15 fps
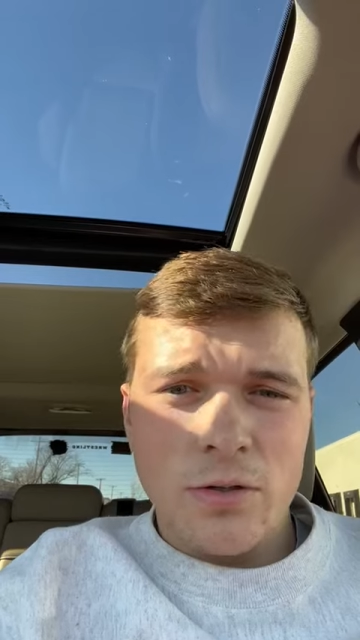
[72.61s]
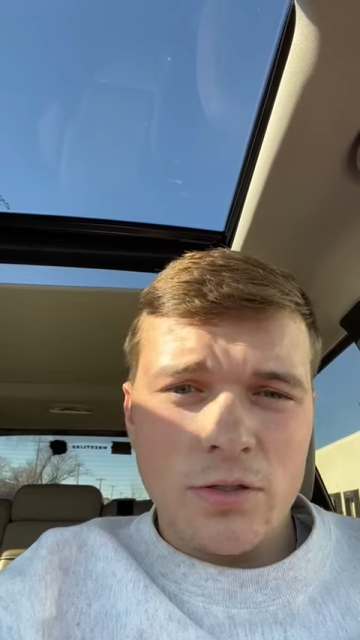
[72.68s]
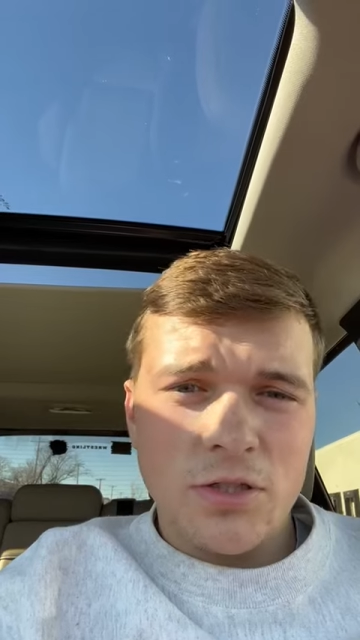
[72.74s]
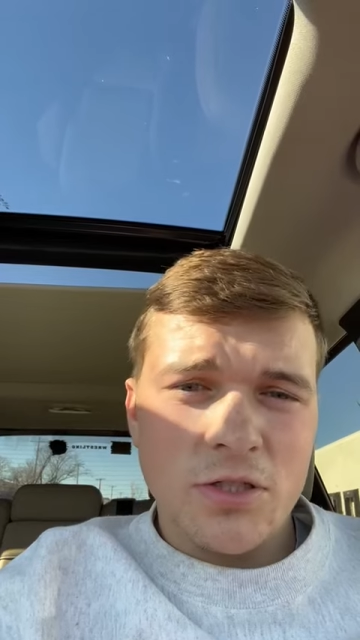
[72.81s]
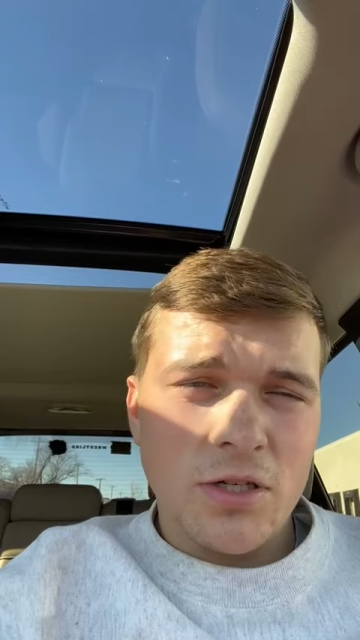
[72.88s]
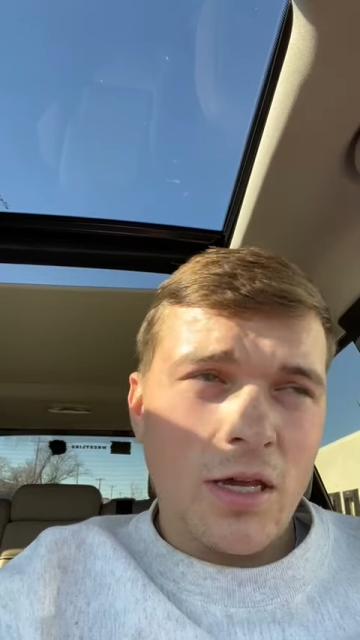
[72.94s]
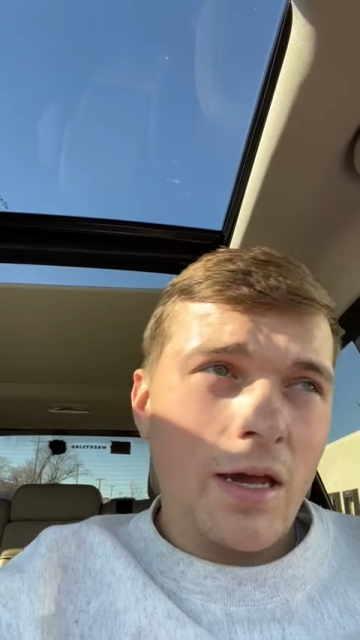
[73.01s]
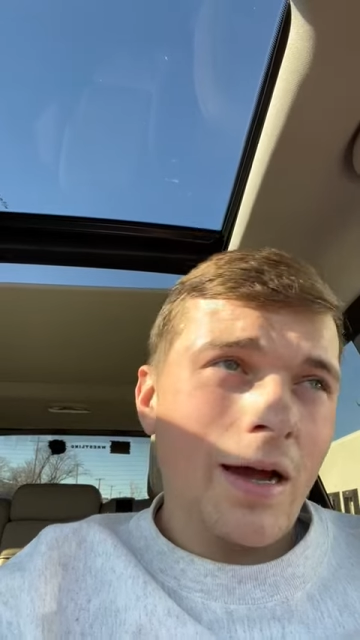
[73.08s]
and
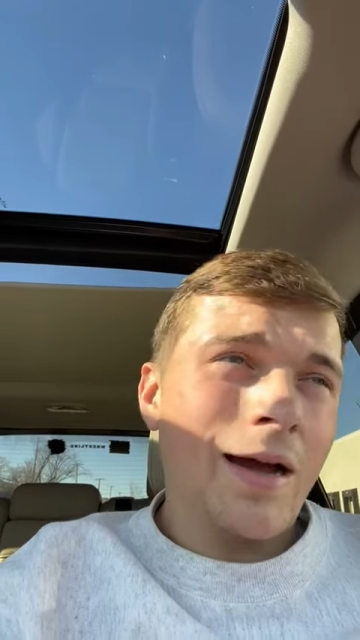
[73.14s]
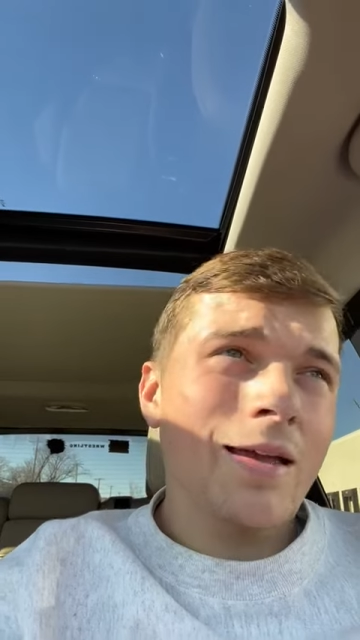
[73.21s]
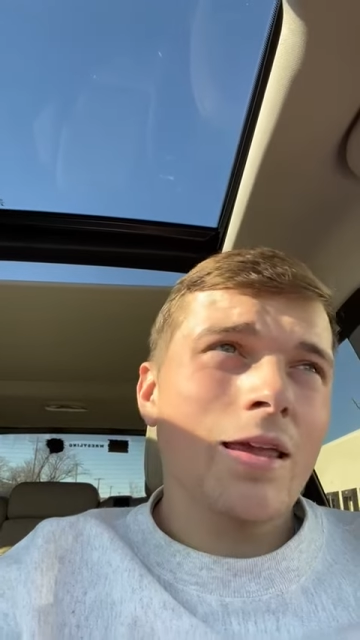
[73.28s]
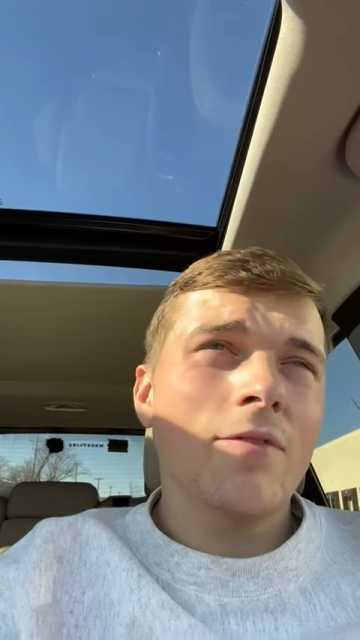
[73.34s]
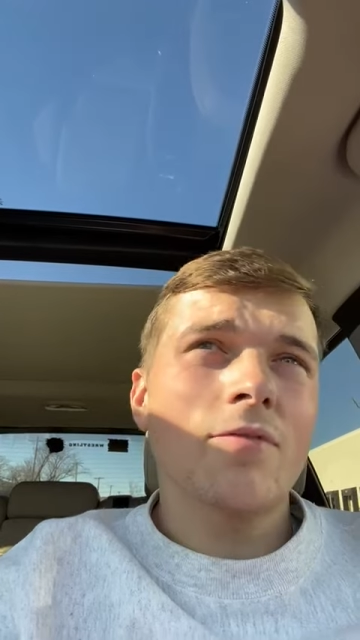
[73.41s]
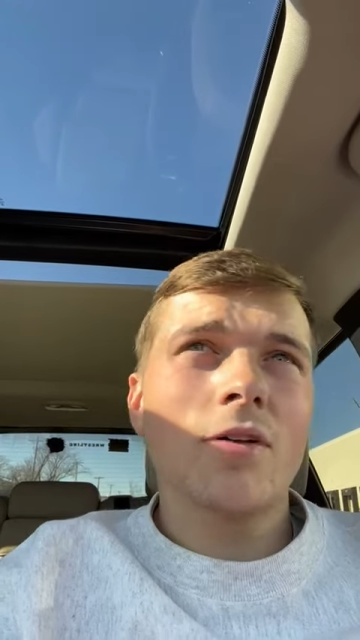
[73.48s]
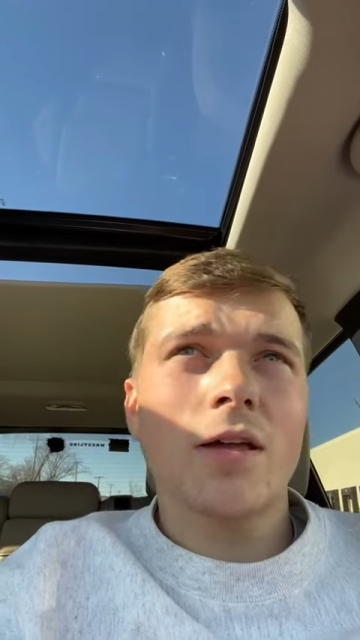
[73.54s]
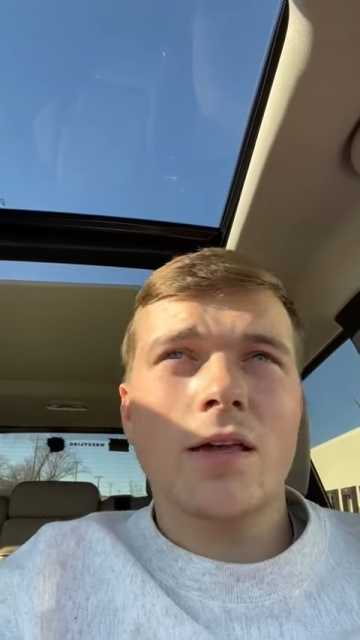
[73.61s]
just kind of
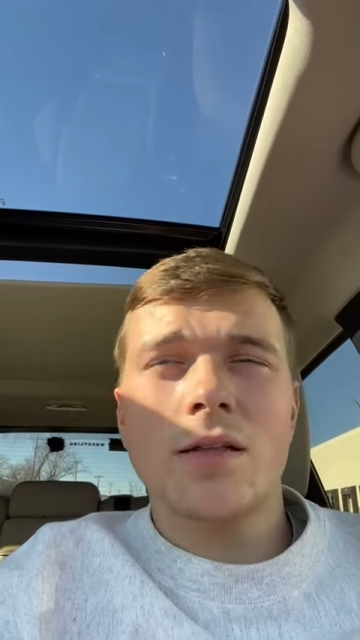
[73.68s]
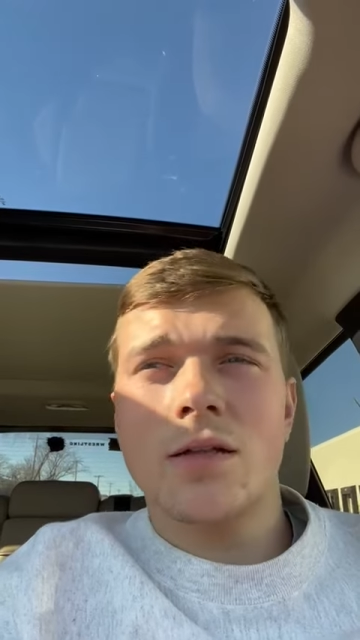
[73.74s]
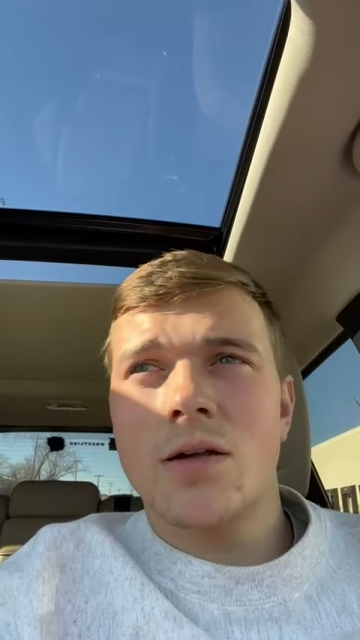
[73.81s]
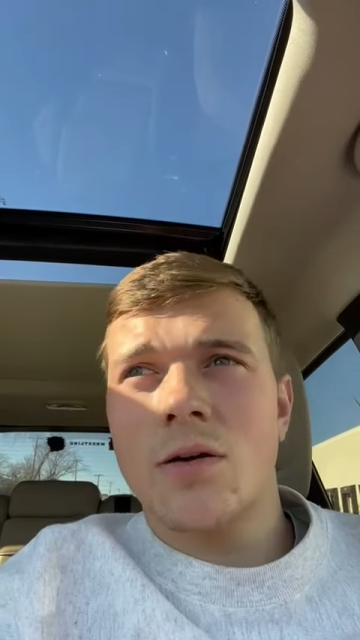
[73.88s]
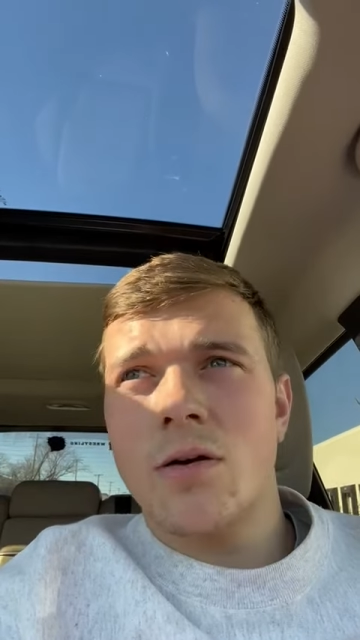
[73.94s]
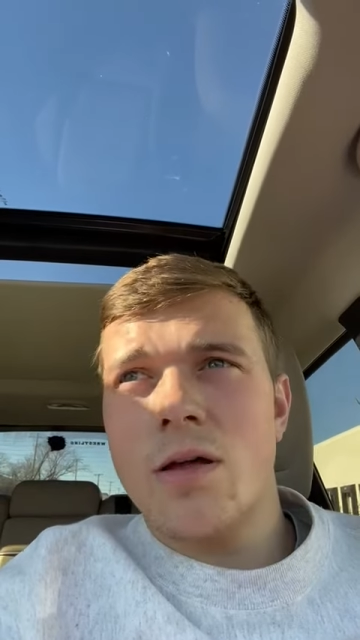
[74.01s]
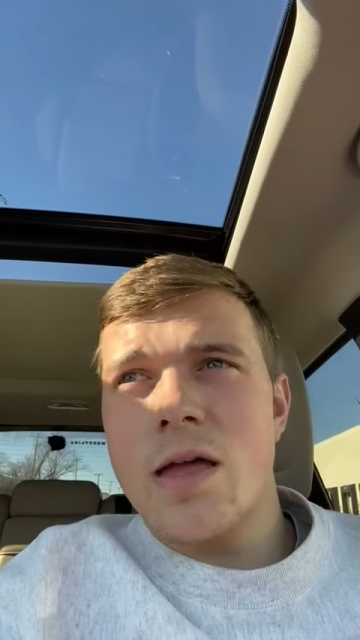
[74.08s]
give like a little